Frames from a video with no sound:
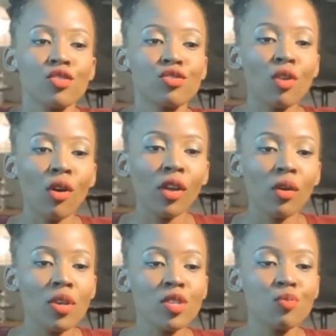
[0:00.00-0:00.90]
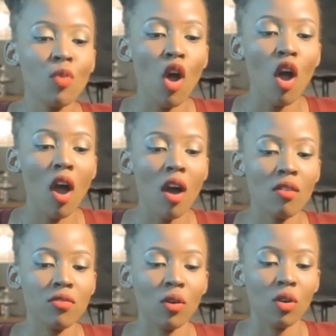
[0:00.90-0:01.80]
So it was more
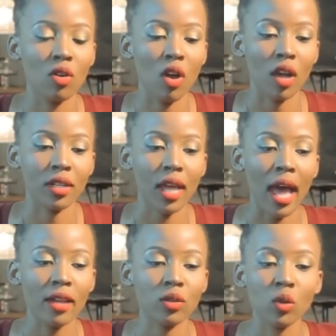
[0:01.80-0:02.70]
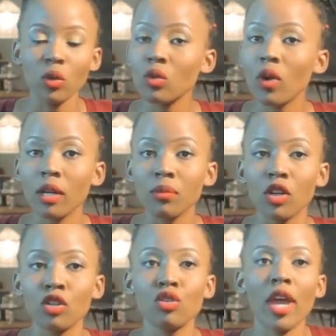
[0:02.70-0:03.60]
of, oh God, I don't know what I'm
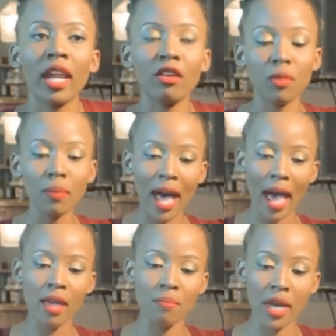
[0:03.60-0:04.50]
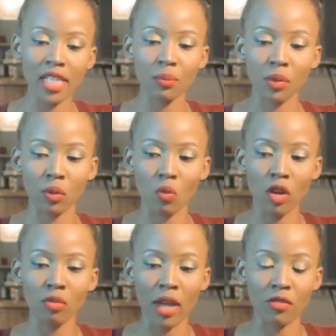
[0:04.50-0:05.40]
gonna do. And I remember I met up with
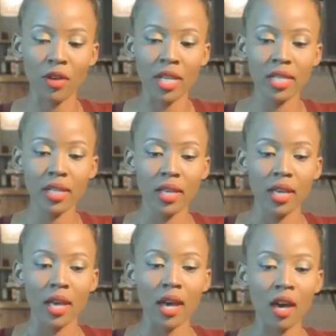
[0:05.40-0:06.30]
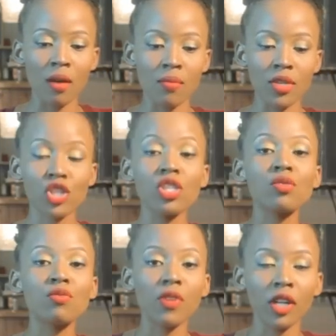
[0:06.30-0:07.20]
one of my friends.
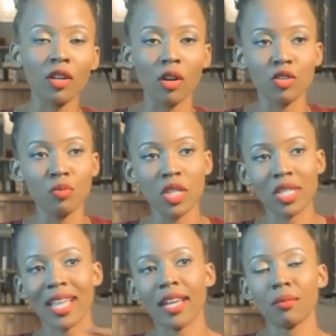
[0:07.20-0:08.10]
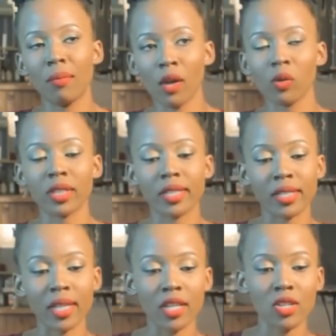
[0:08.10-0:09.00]
She's very close to me. She's like my older sister.